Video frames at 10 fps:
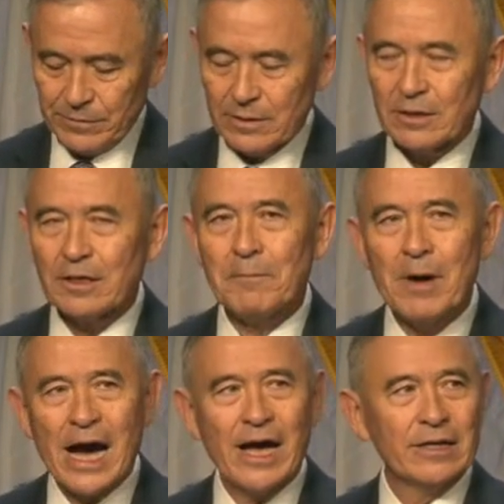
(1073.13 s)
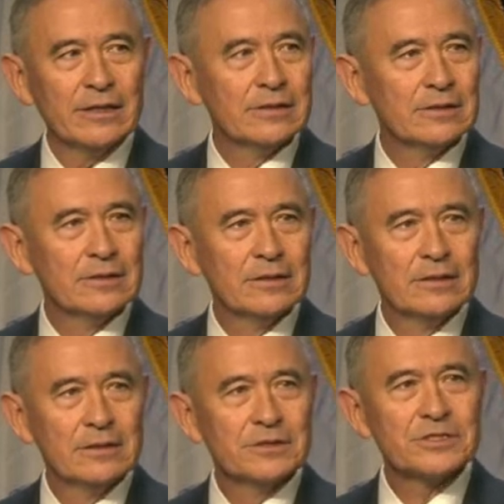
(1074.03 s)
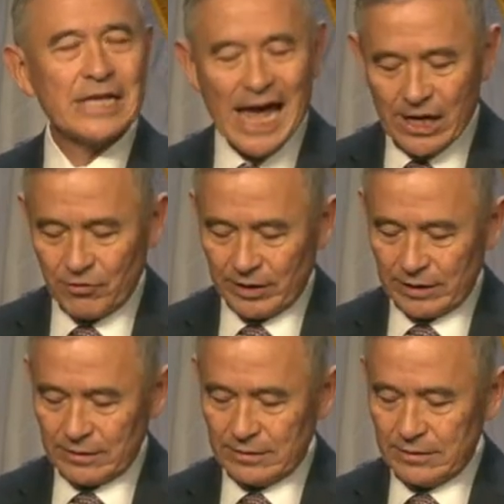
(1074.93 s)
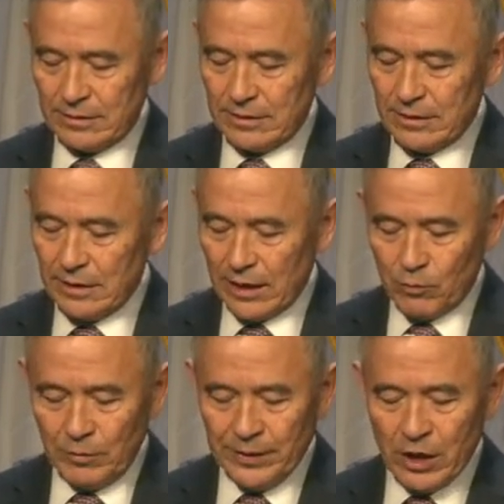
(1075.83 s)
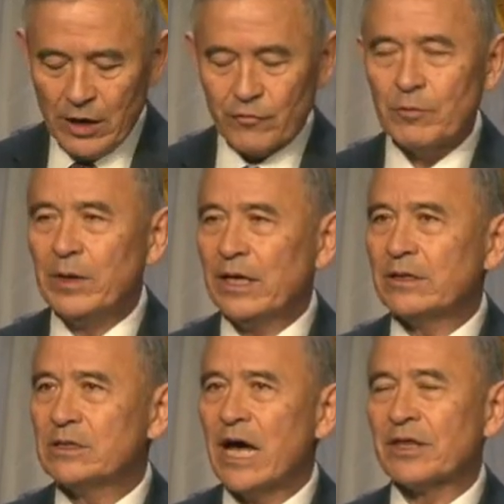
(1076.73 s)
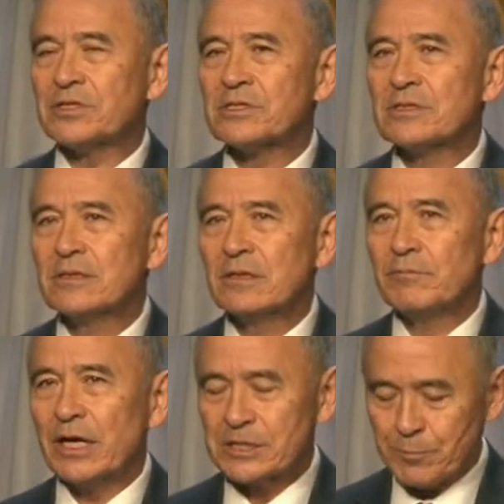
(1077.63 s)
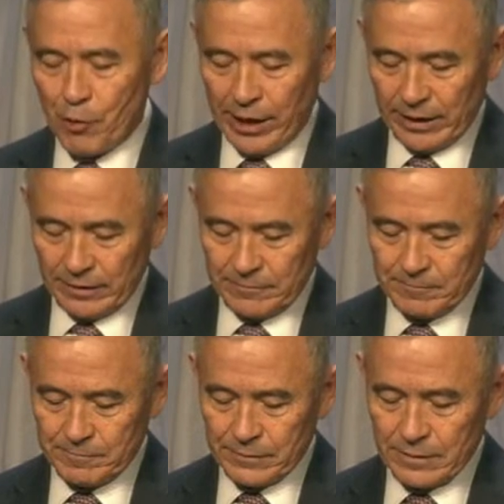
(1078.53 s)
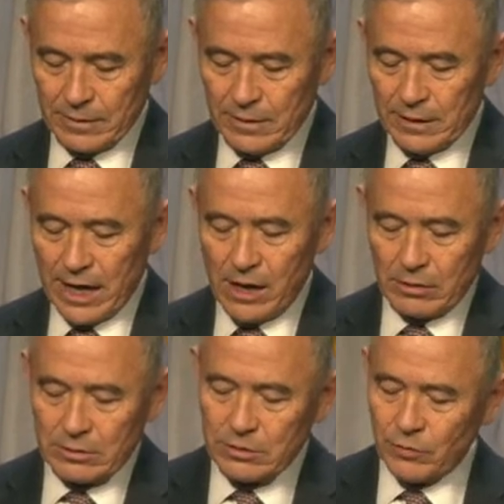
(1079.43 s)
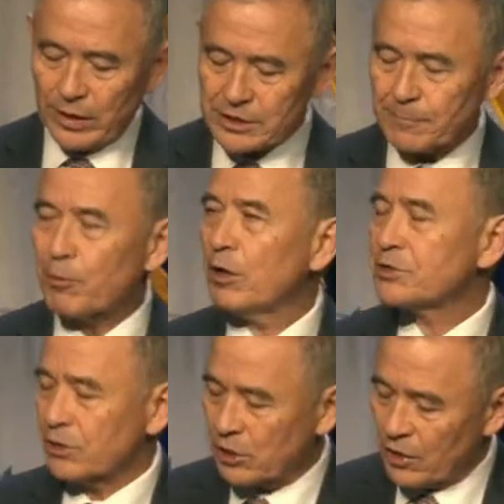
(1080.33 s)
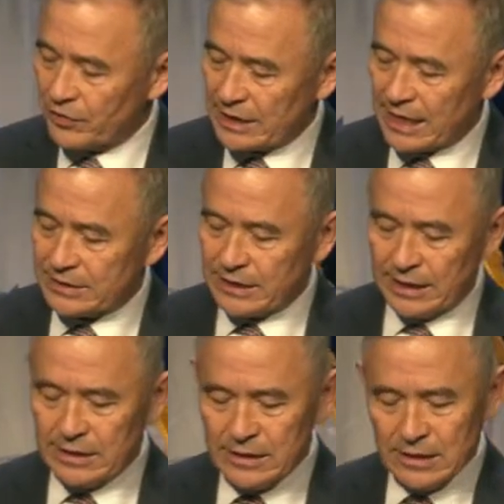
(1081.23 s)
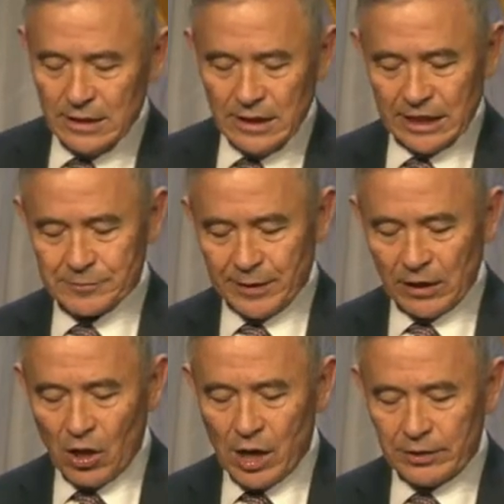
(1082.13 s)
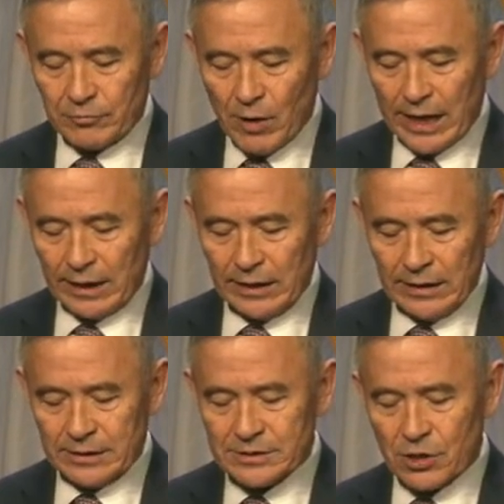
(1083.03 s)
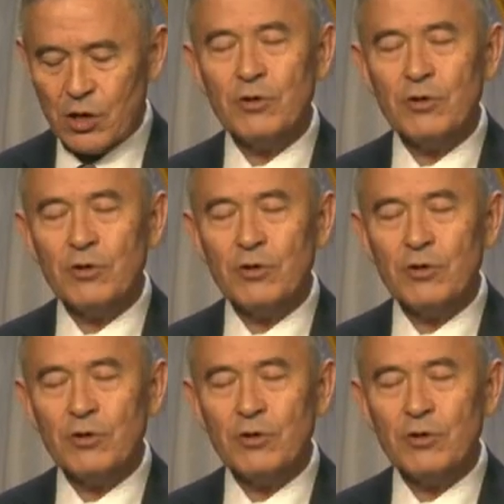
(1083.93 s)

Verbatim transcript: combined. Staggering. And we'll be over a million deaths by spring. Now, Korea's approach on COVID 19 has been lauded rightly so